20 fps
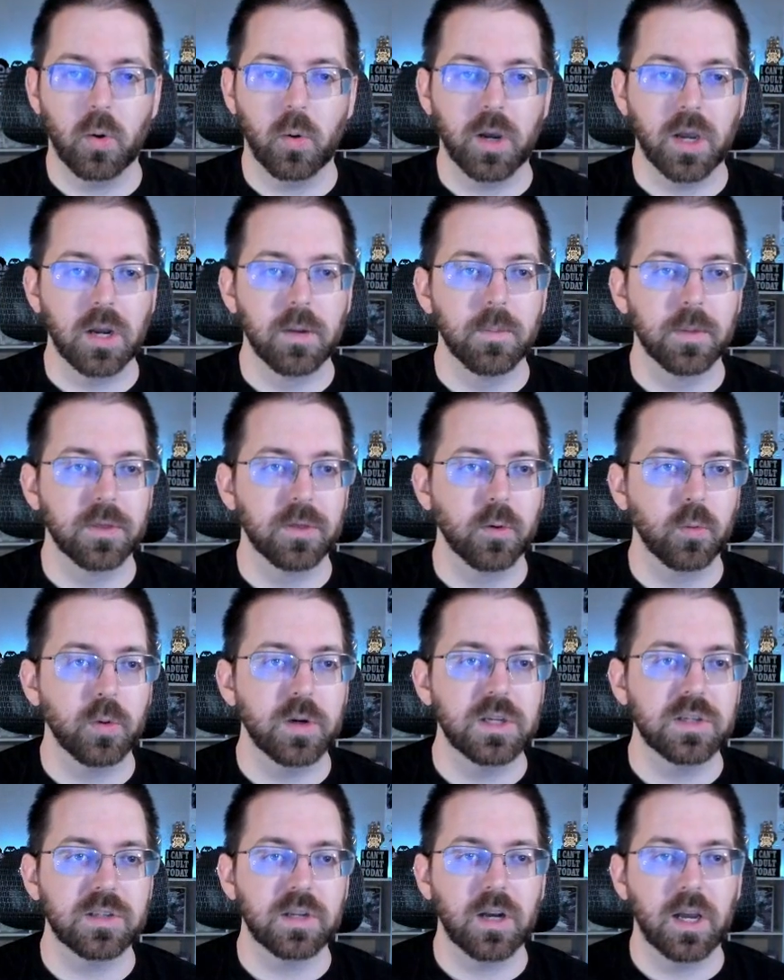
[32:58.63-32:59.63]
in, but the
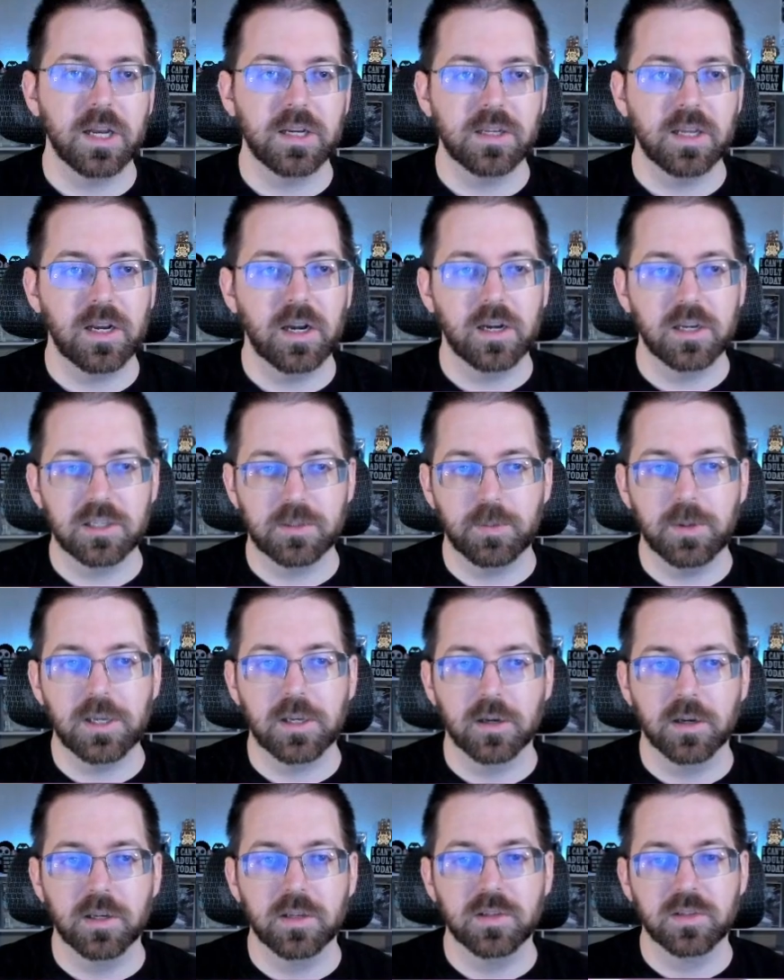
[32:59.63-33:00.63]
reason I did it is
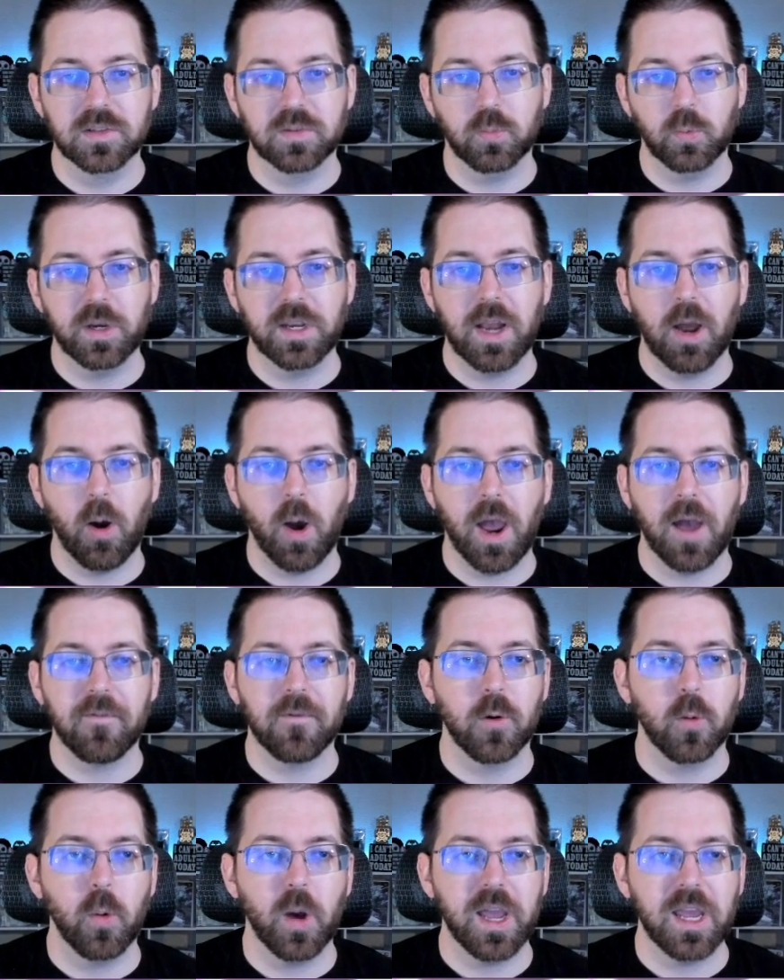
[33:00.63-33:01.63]
because we now have a
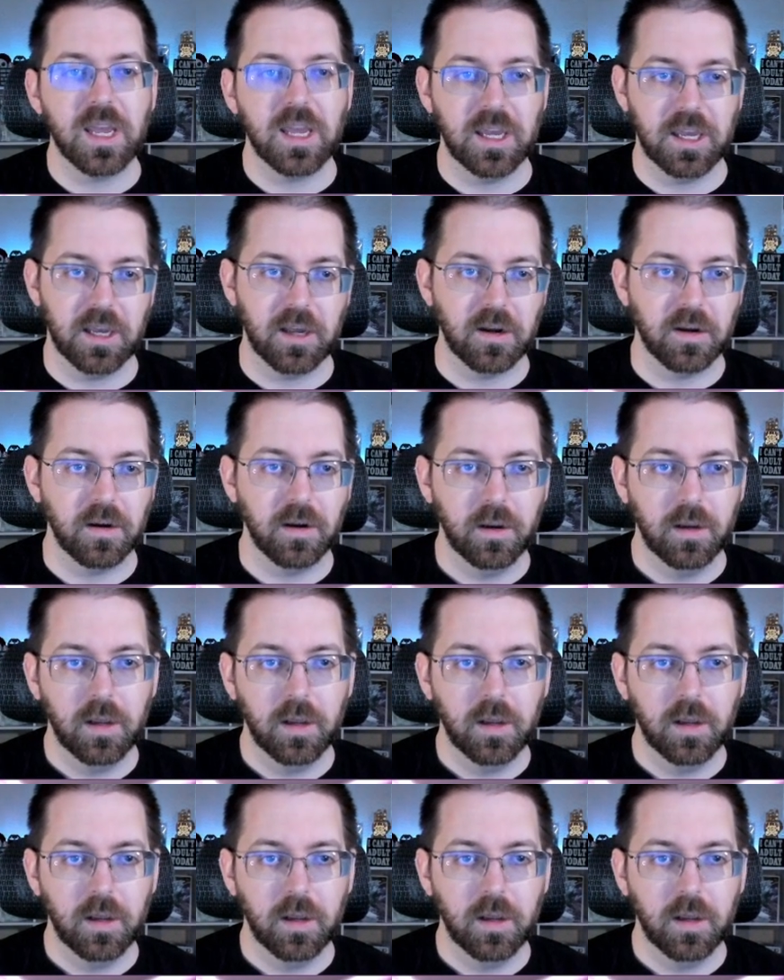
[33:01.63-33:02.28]
way in.